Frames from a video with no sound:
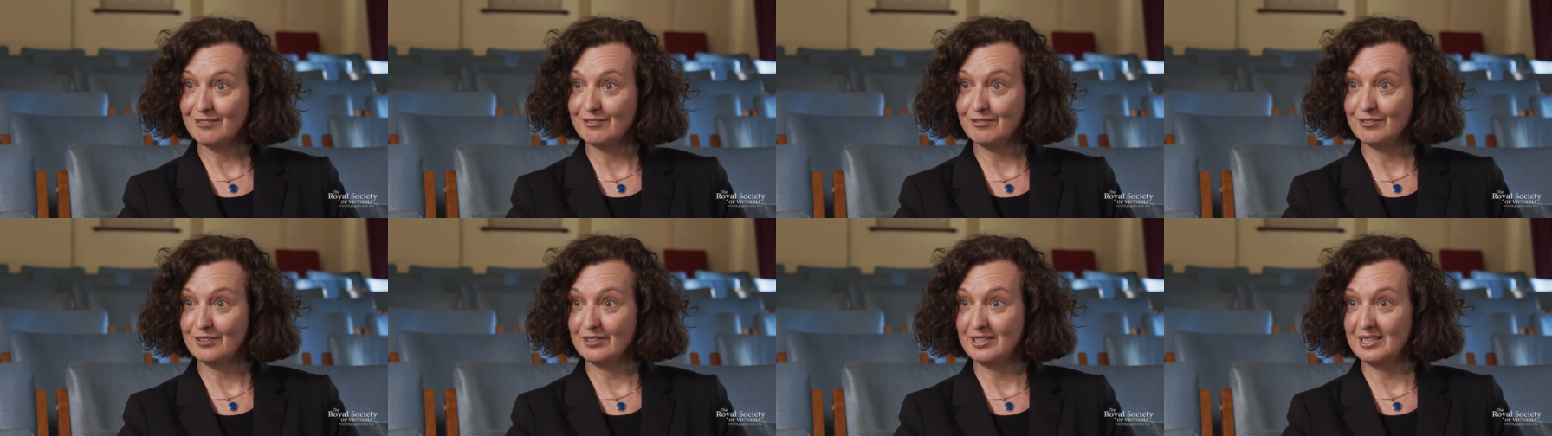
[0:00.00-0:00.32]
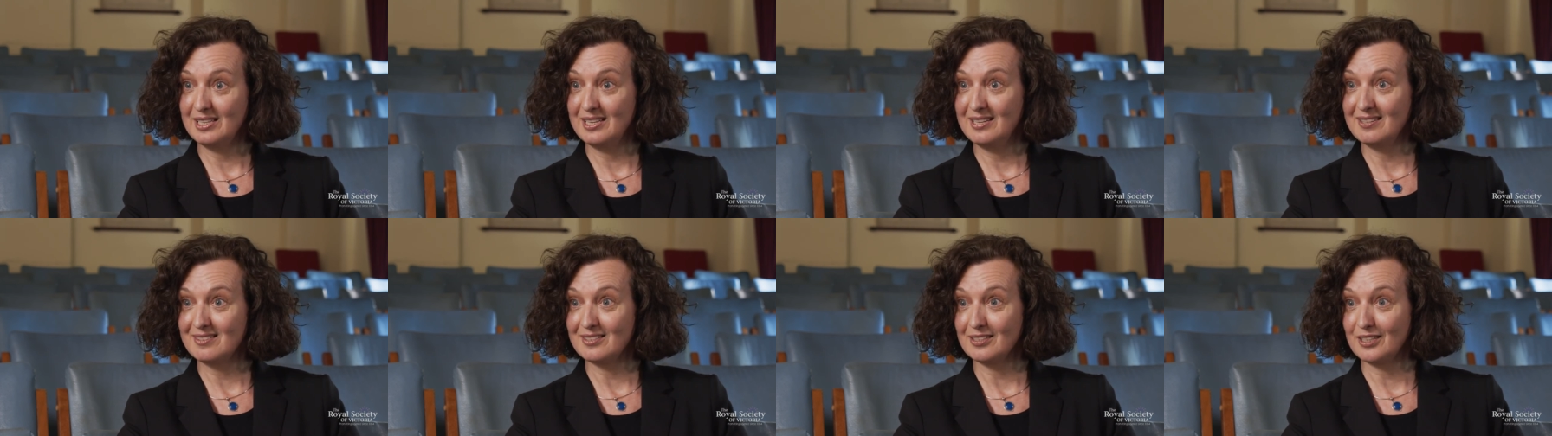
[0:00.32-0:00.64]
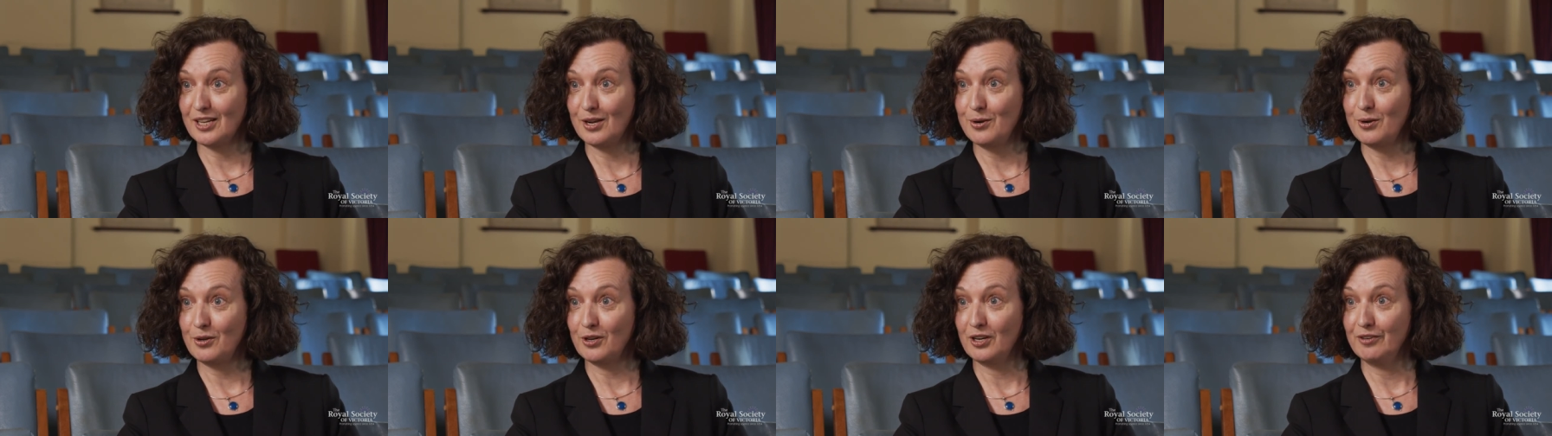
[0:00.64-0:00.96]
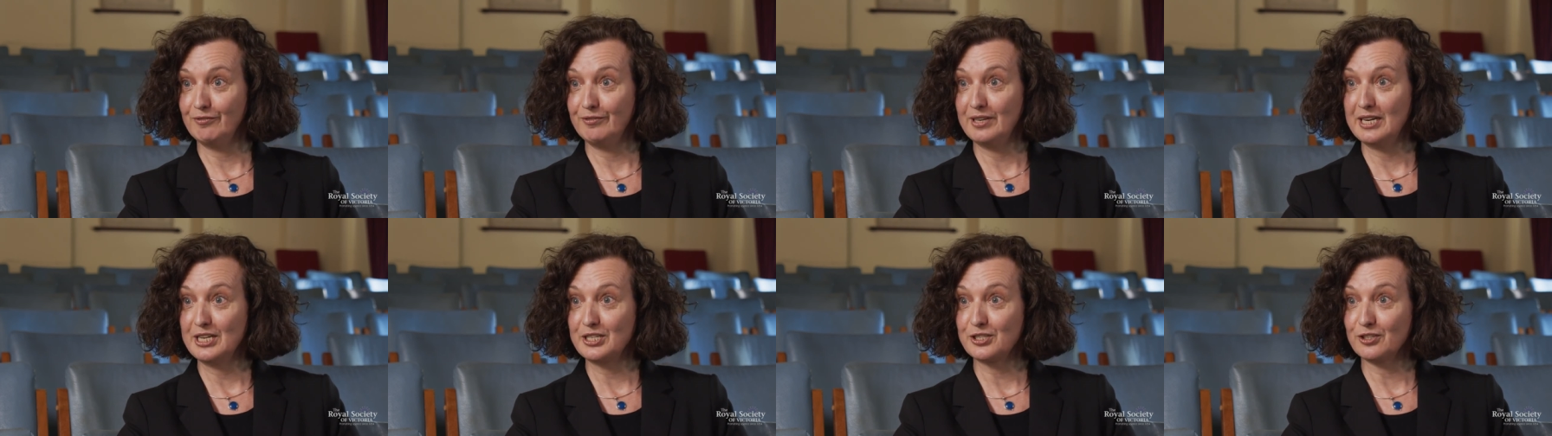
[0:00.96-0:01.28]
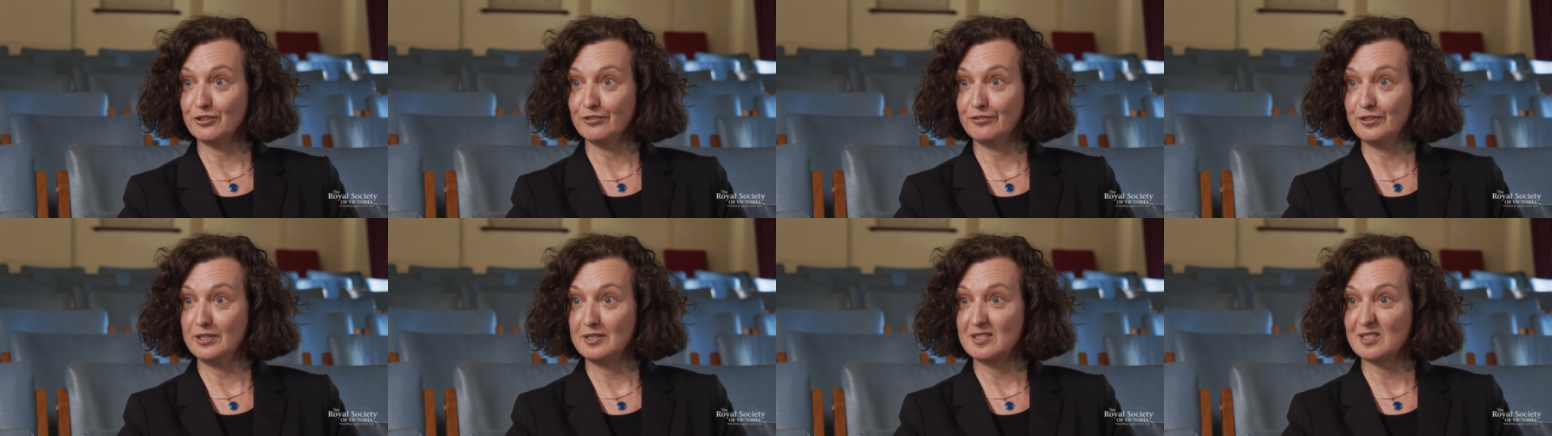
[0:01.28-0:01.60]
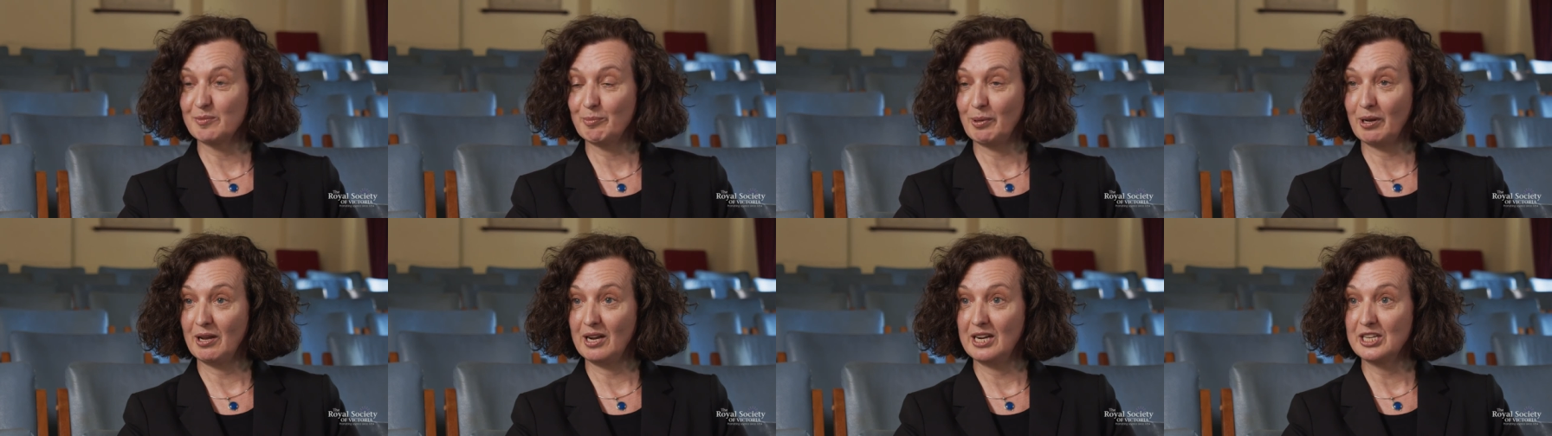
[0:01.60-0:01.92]
for these local and regional food
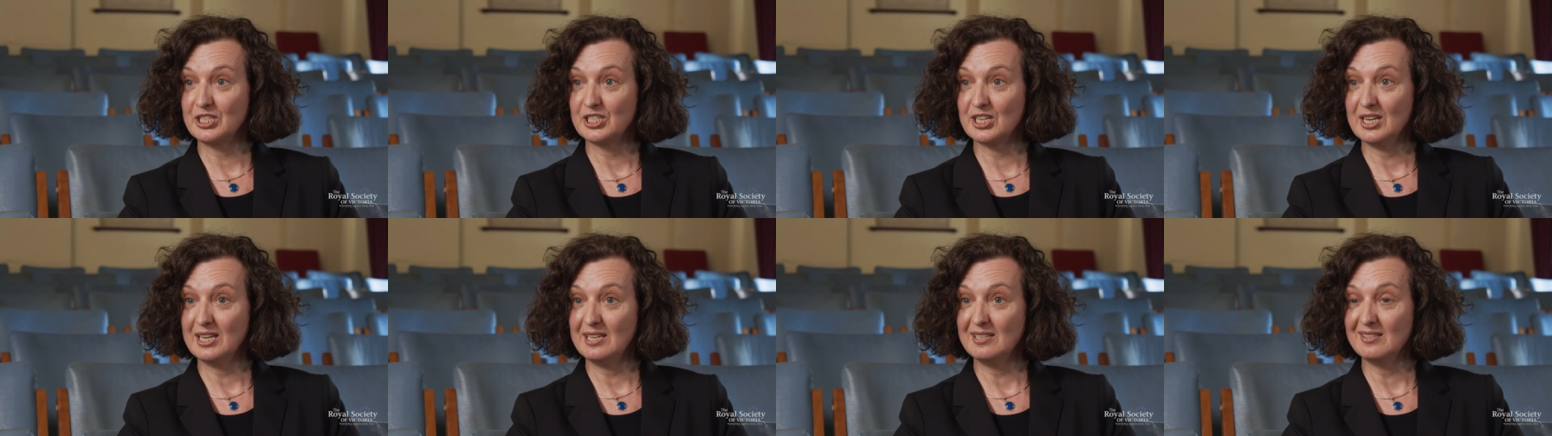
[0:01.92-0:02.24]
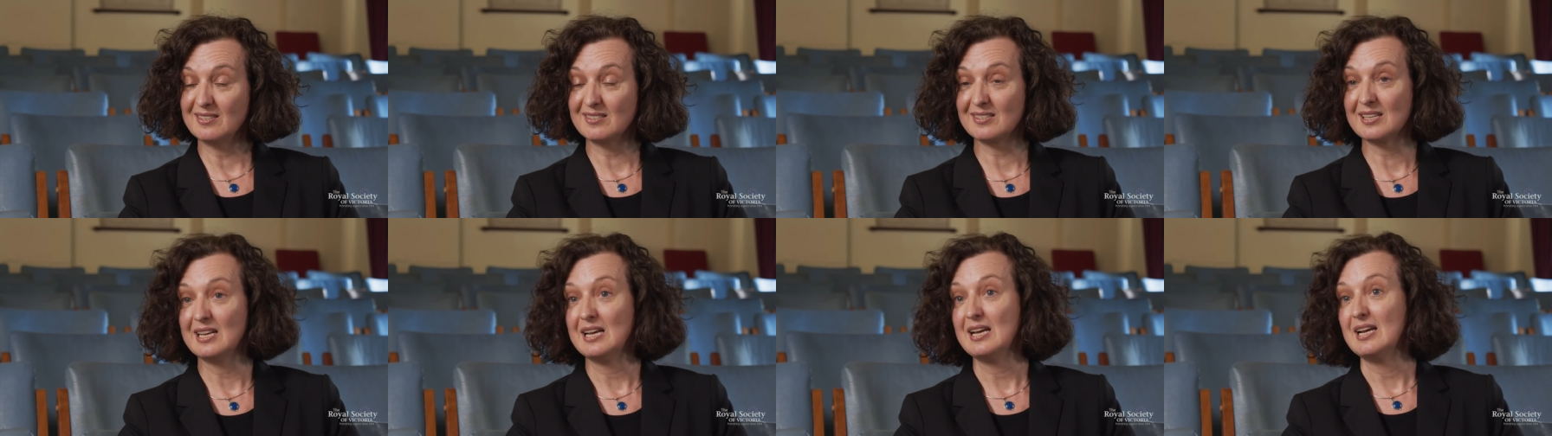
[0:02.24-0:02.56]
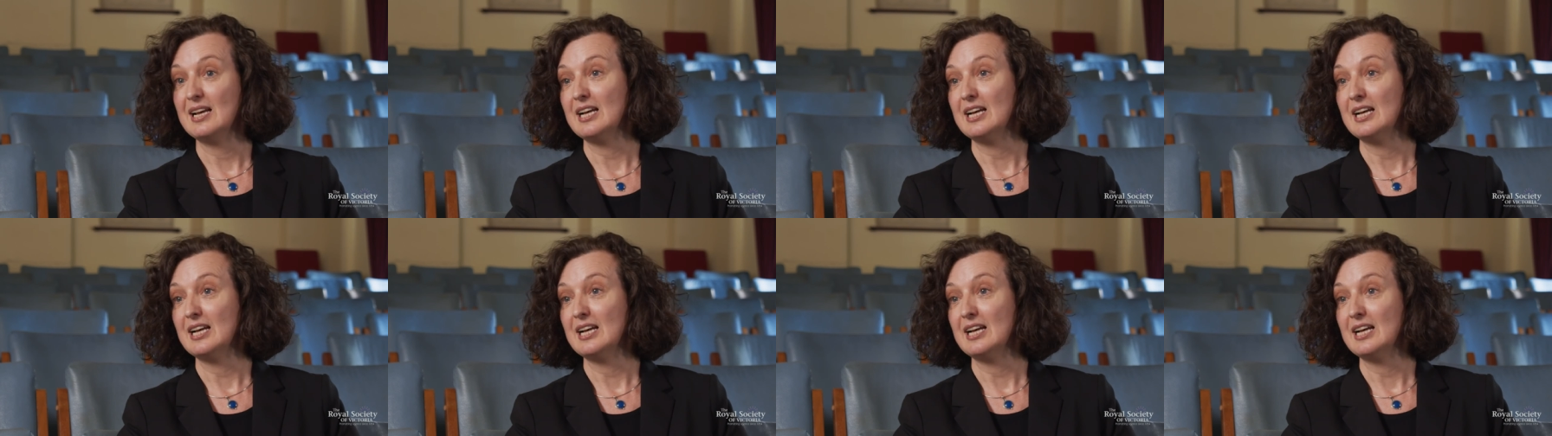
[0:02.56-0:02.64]
supply chains,